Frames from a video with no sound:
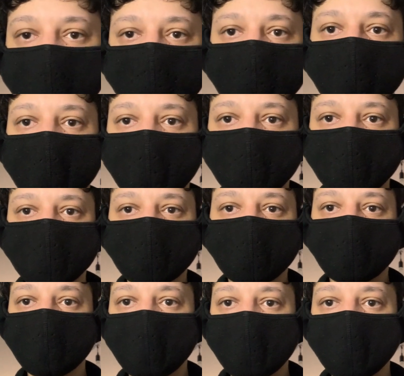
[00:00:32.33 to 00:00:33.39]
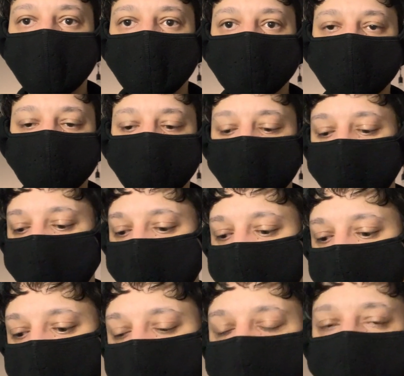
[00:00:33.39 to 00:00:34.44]
tomorrow is going to be one stream, and
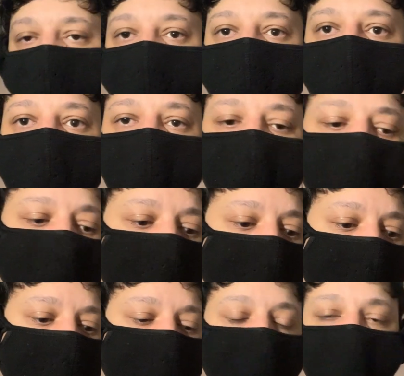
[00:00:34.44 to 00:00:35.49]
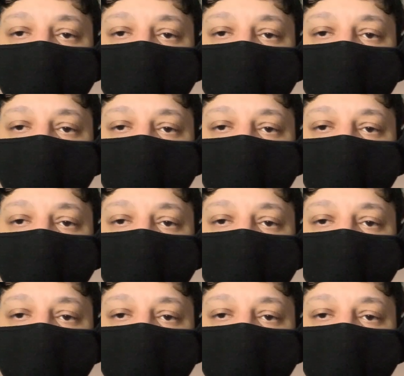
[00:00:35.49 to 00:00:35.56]
then it's going to not be